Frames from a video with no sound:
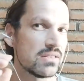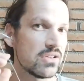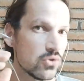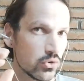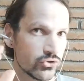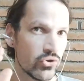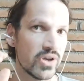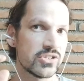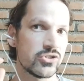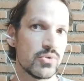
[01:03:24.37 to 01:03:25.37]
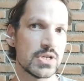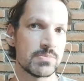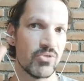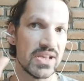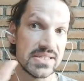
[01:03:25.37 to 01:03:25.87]
that you're trying to
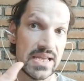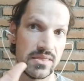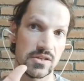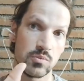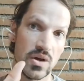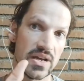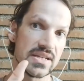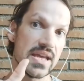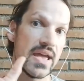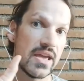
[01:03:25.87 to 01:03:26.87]
express in this word?